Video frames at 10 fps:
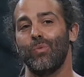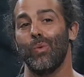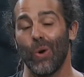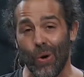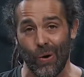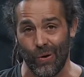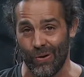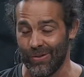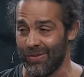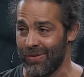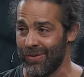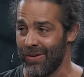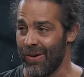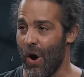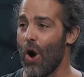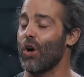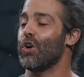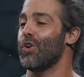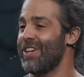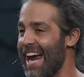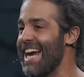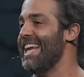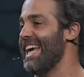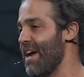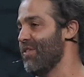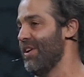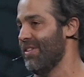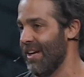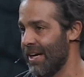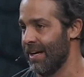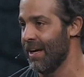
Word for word: words are creating everything.